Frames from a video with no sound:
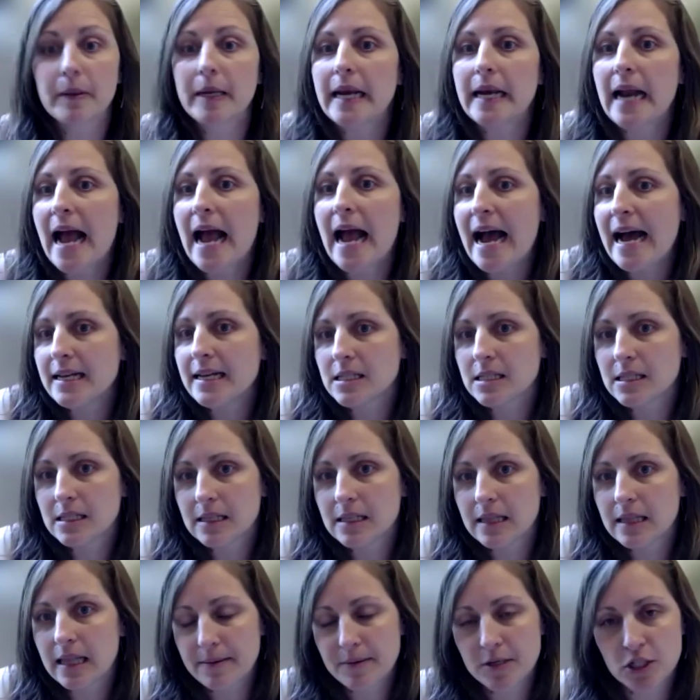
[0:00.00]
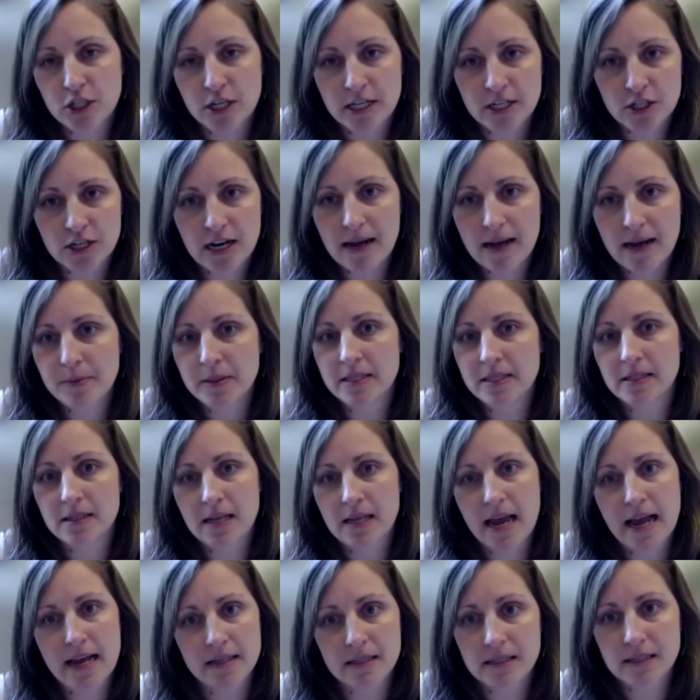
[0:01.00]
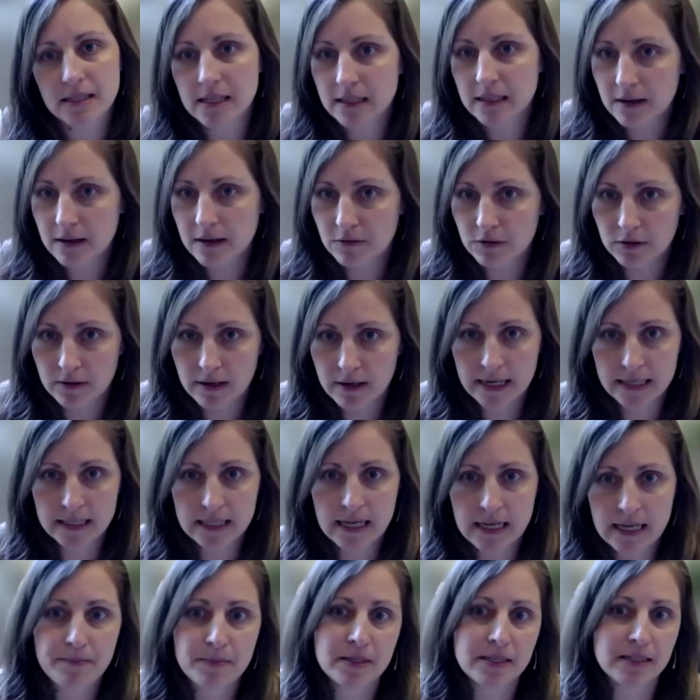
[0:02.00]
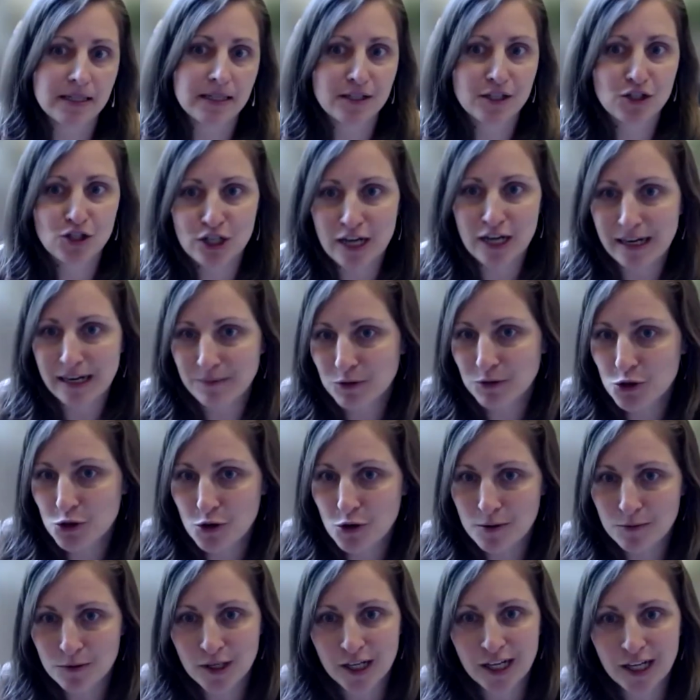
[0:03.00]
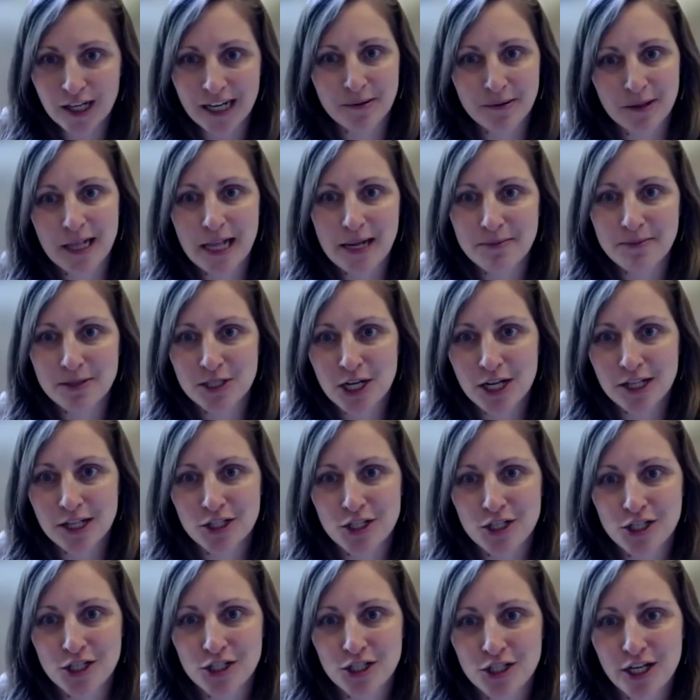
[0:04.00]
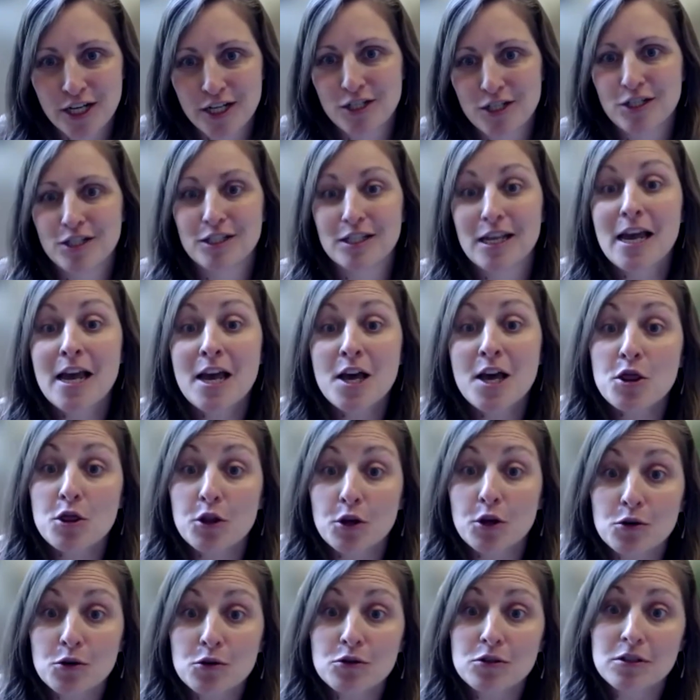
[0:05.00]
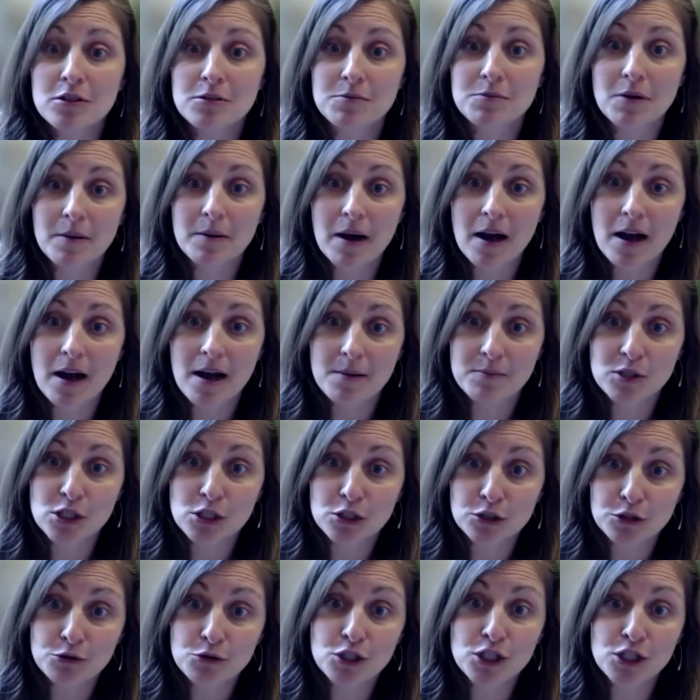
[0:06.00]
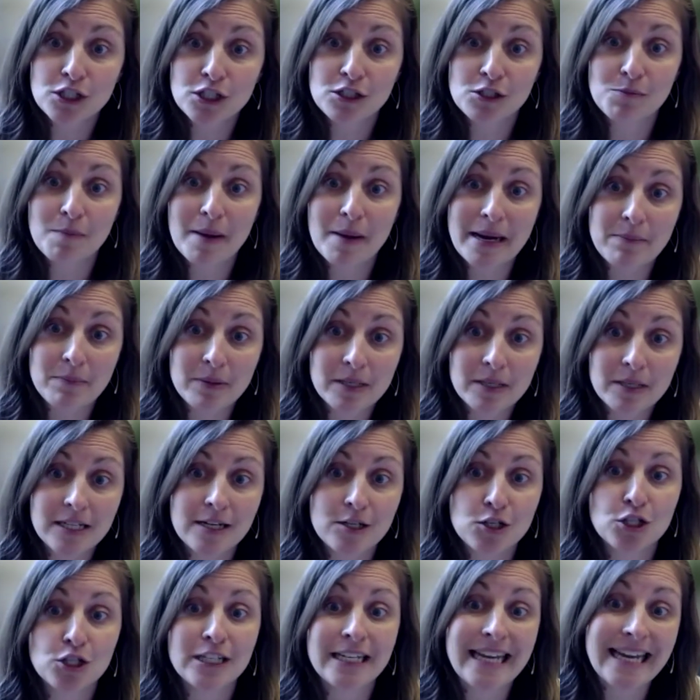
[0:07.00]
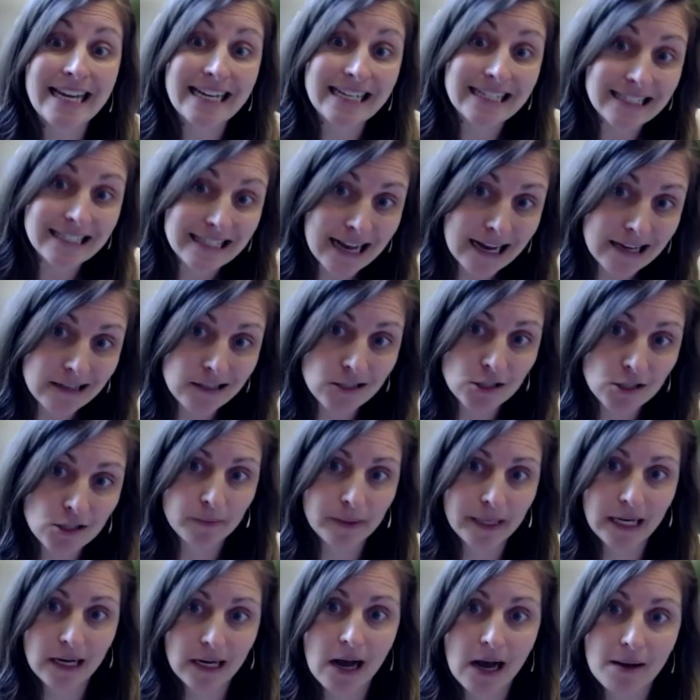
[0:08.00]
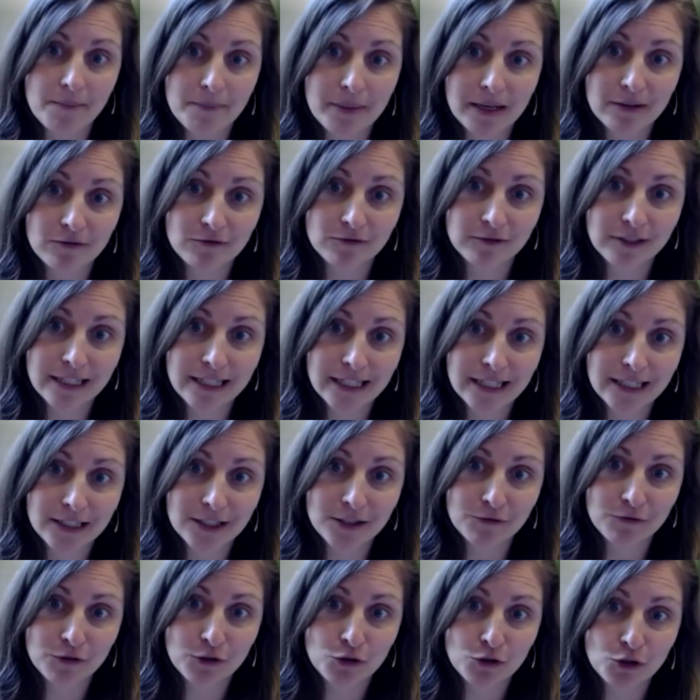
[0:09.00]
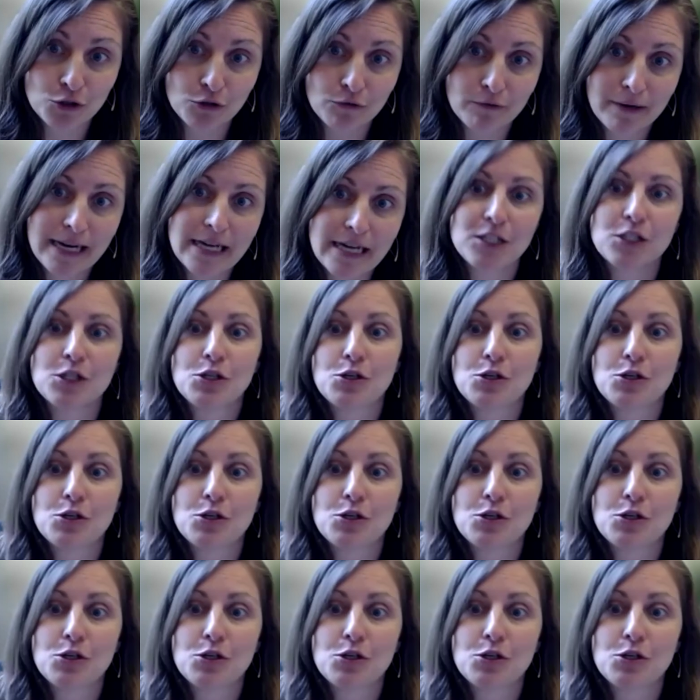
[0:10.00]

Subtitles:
But as climate change happens, as sea level rise happens, as storm climatology changes, those solutions might potentially exacerbate compound flooding in the future, right?